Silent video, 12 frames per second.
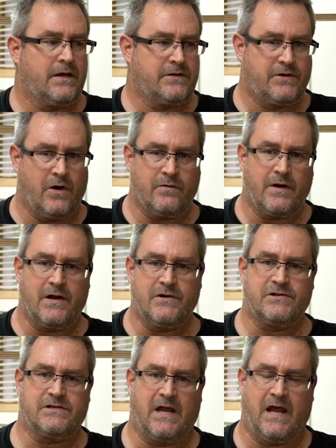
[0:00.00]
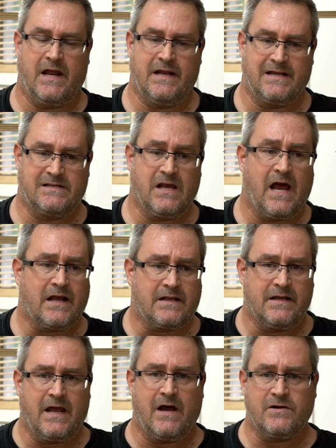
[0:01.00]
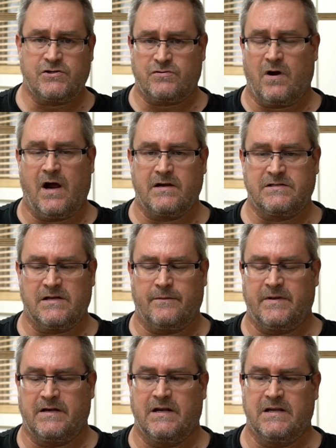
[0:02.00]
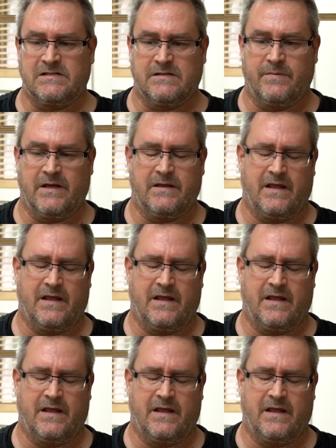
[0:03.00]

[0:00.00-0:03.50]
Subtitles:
don't understand exactly how strong something needs to be.